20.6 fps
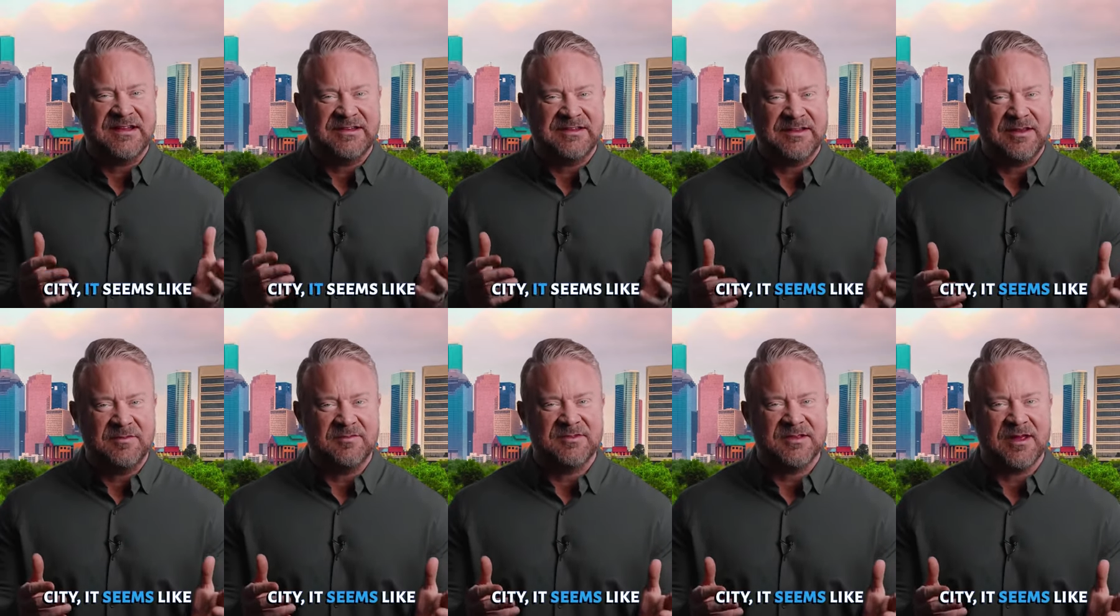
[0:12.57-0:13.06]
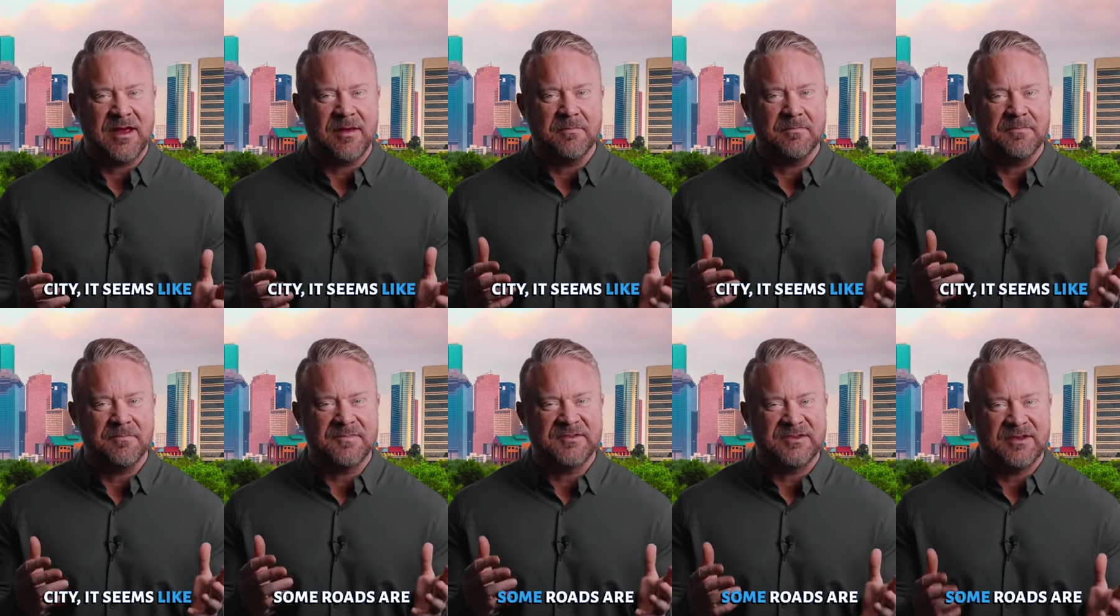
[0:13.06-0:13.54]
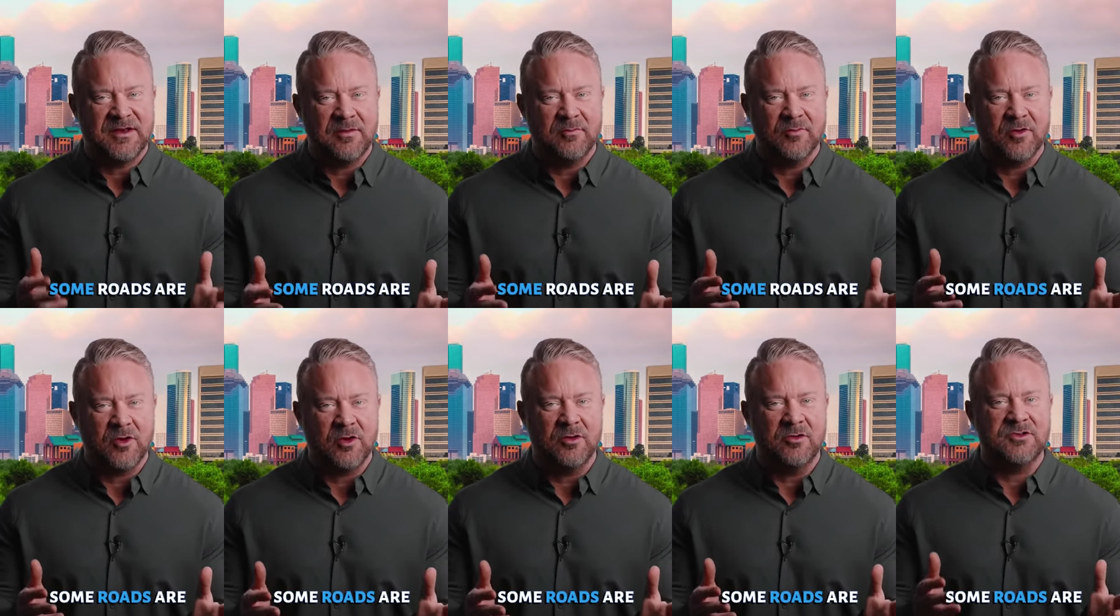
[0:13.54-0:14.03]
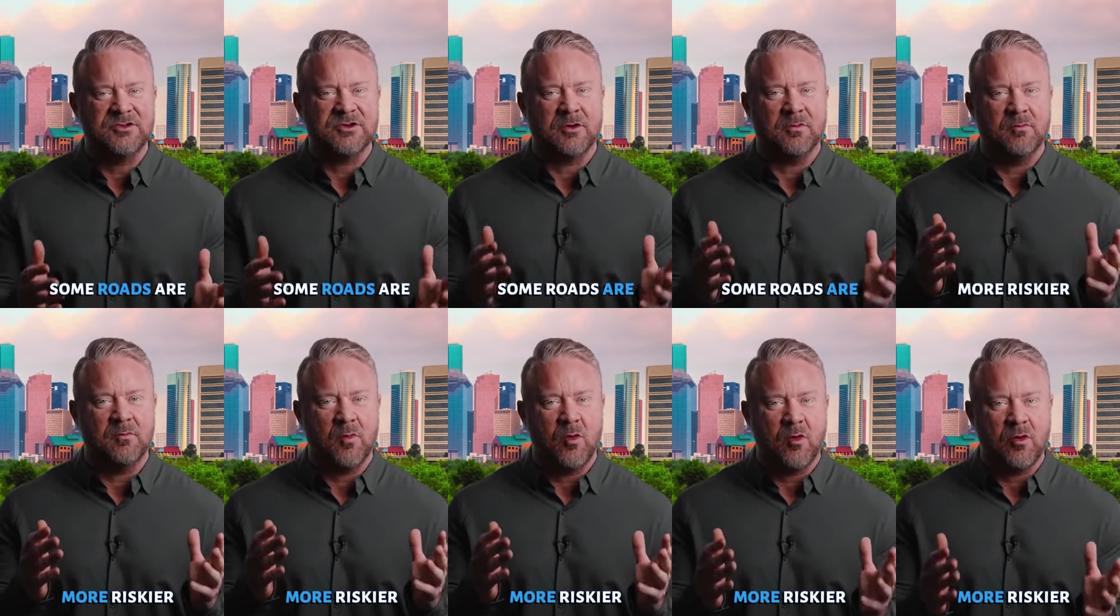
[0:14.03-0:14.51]
it seems like some roads
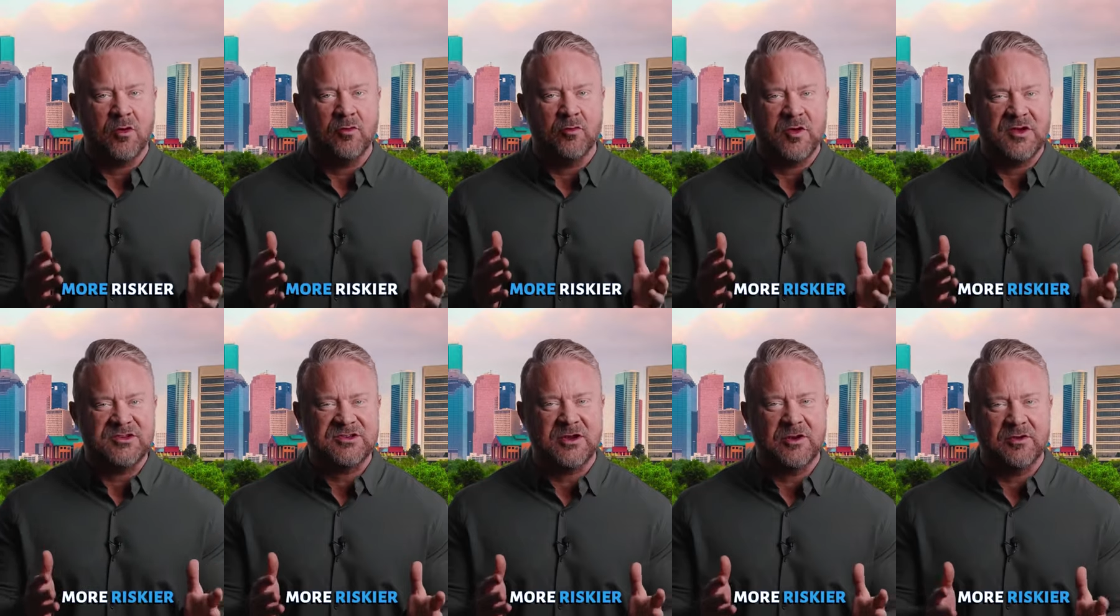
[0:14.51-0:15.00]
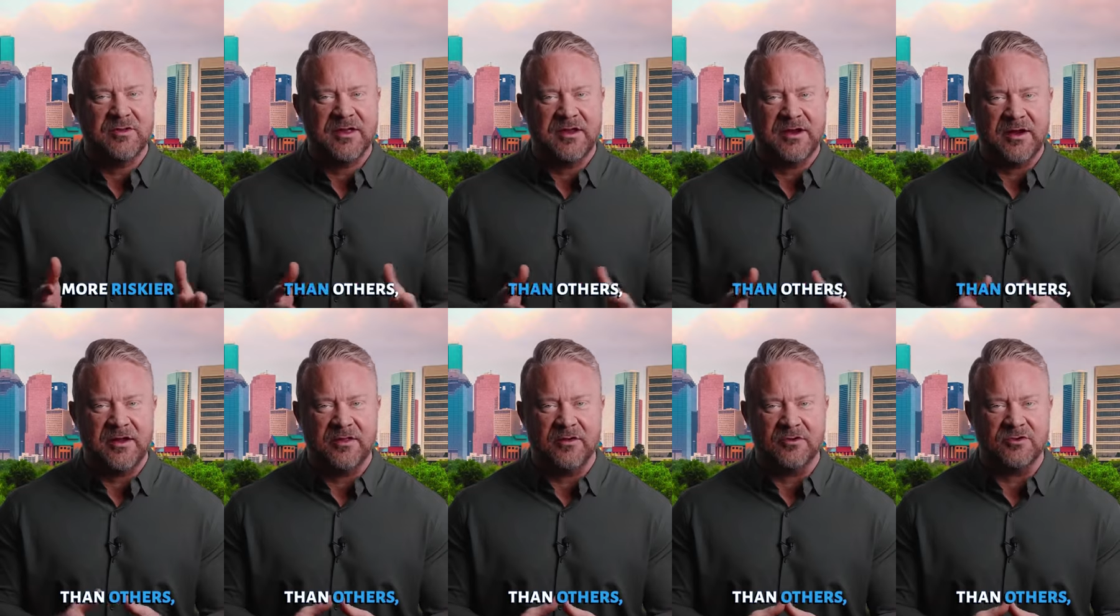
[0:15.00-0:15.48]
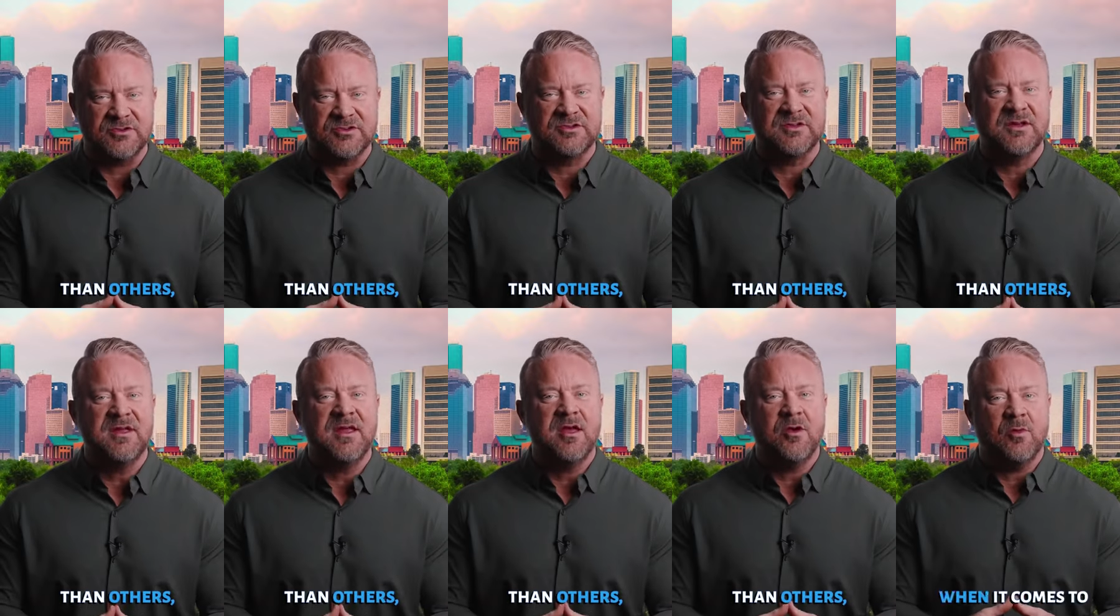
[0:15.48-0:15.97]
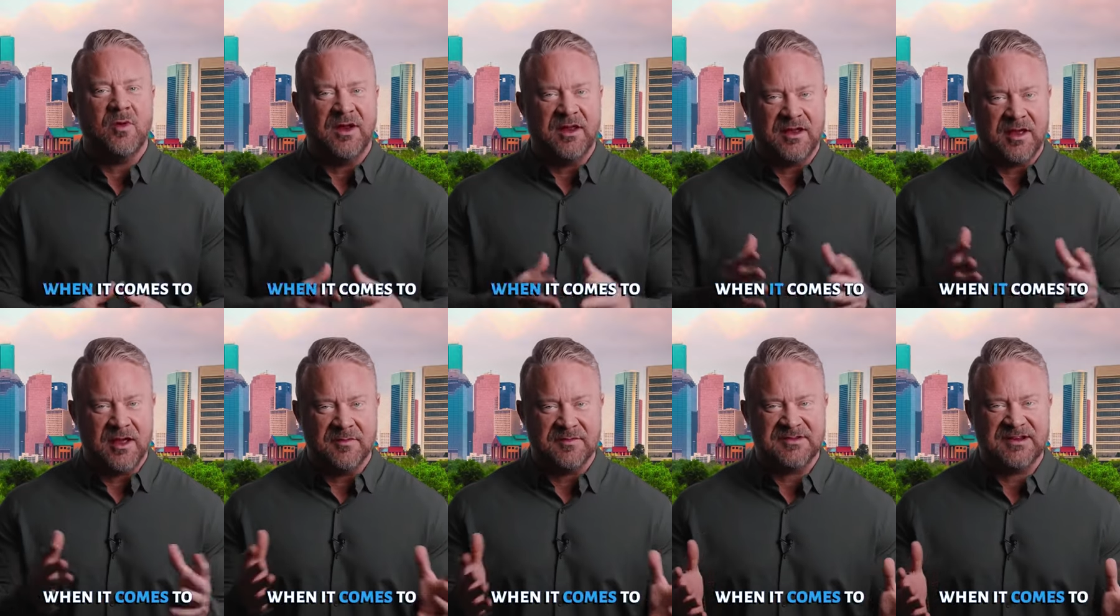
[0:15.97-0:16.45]
are more riskier than others
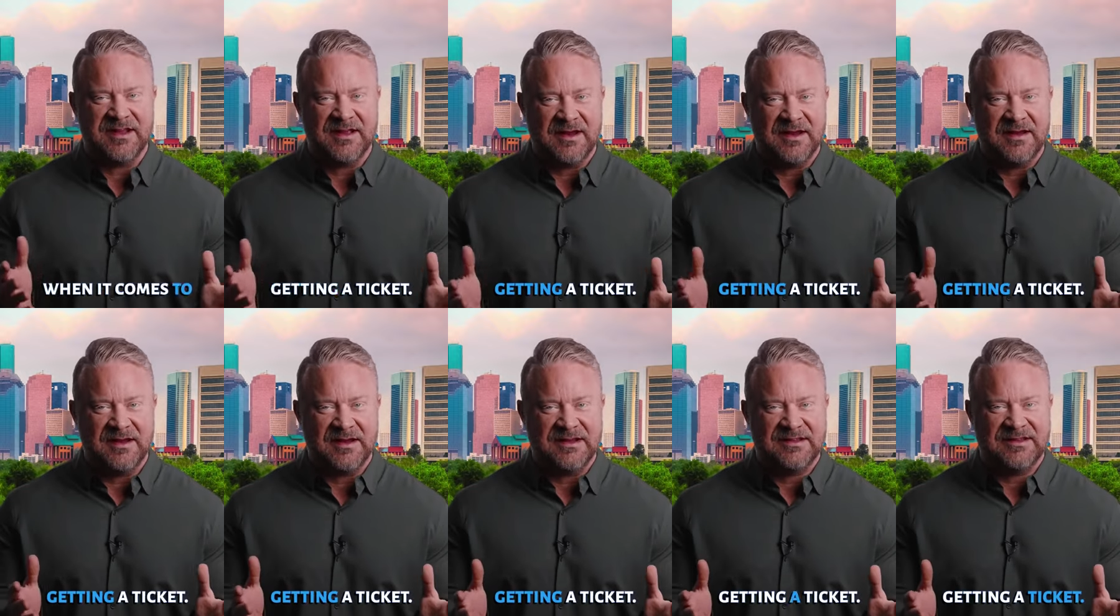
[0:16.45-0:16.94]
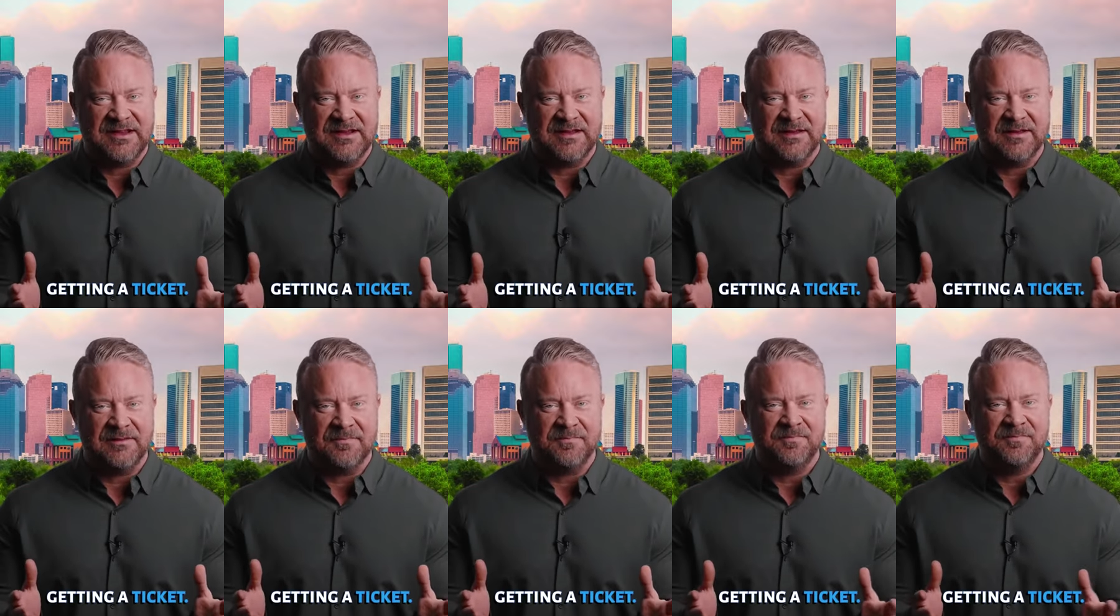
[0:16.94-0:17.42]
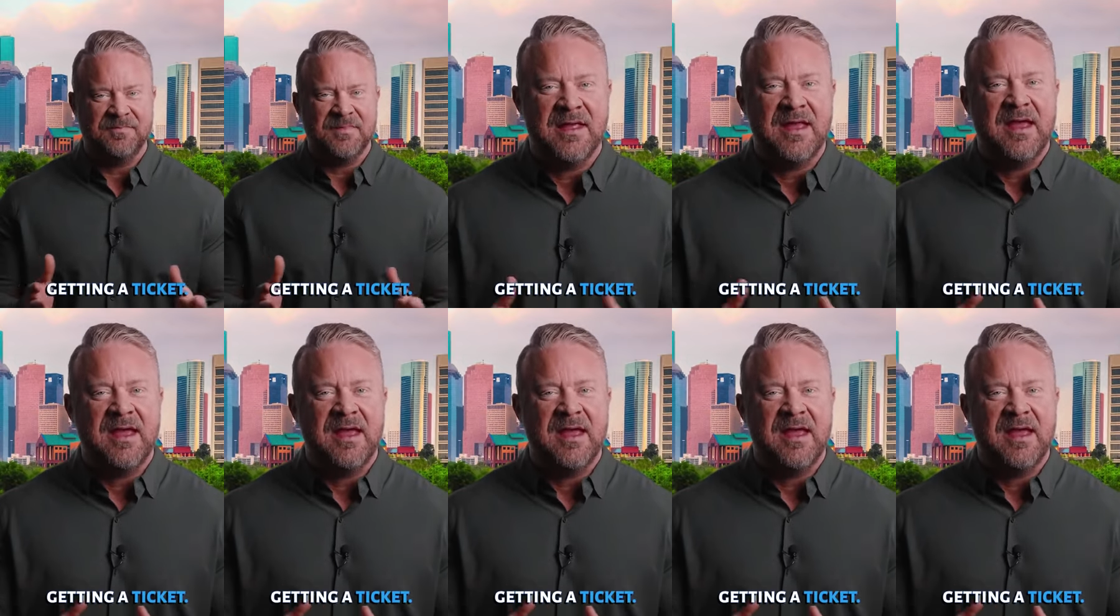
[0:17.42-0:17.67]
when it comes to getting a ticket.